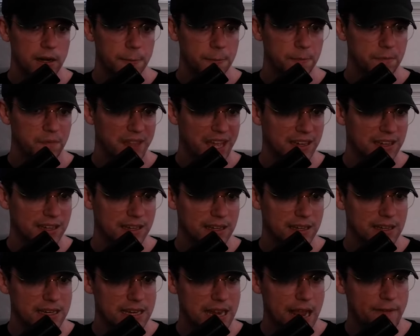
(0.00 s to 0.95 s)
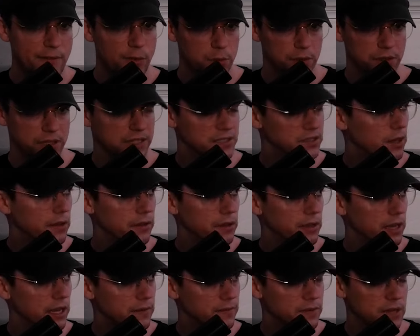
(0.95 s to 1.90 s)
that never really saw the
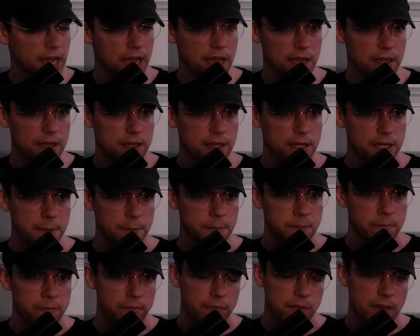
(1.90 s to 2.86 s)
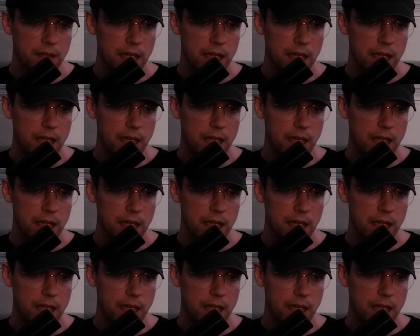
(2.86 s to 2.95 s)
light of day. Mm-hmm.